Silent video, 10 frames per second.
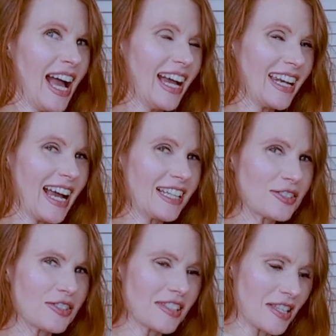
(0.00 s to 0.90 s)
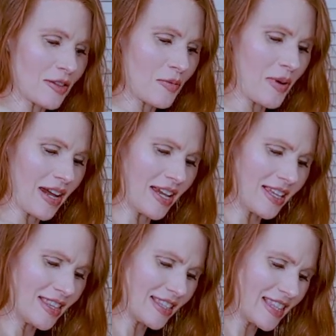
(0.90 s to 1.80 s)
And actually, the
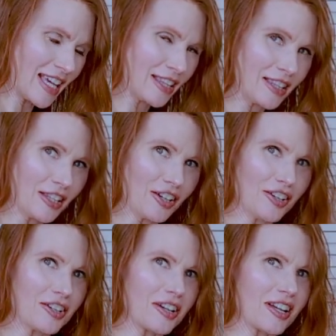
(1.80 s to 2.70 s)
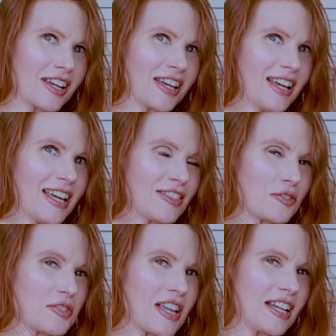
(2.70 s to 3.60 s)
way that they look,
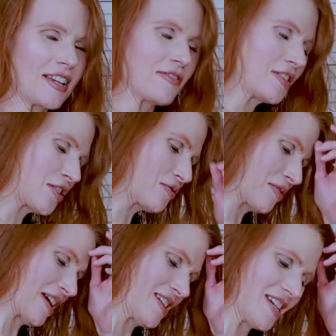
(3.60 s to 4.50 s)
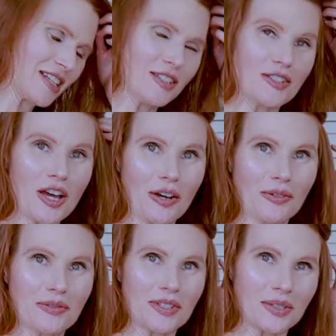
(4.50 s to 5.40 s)
There's not even a gradient
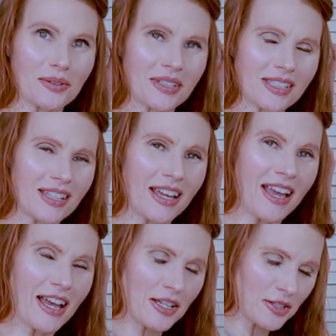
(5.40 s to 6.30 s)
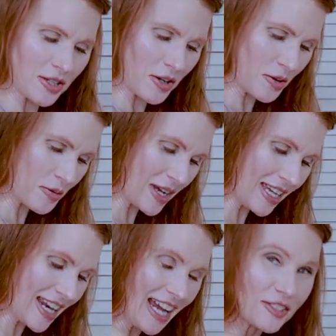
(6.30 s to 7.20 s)
tone to it. So
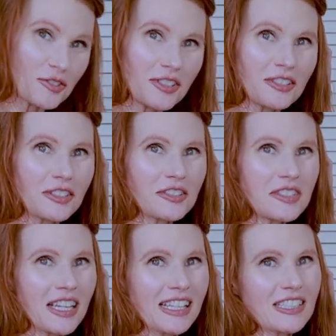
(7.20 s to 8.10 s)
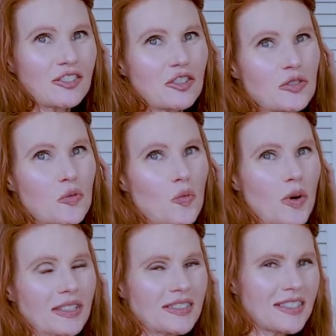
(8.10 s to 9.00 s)
it actually looks like it's just
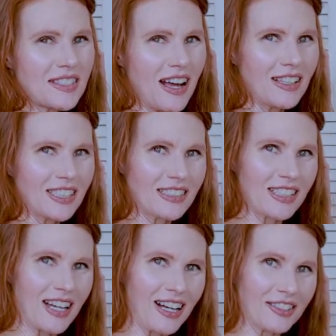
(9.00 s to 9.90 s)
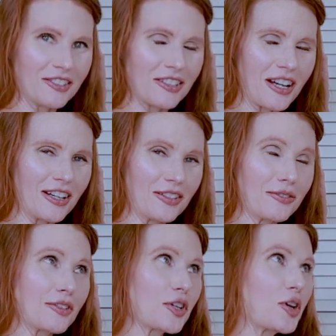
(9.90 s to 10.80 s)
one solid color
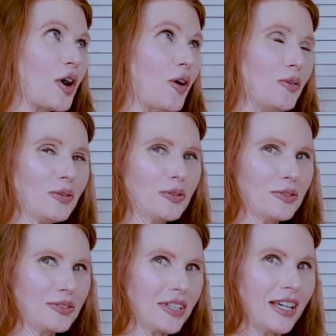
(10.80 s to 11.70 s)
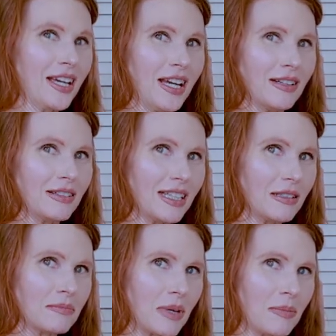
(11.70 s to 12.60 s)
of gold.
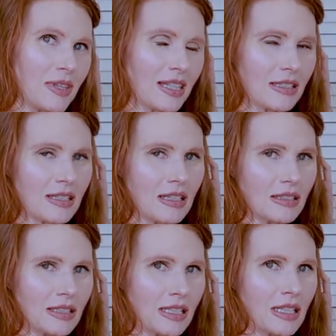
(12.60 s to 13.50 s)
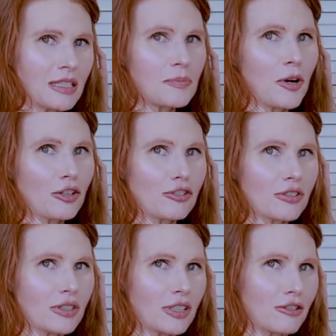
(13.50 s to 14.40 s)
Now, maybe that's because it is
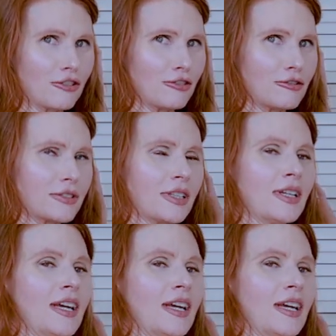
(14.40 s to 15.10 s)
partially gold.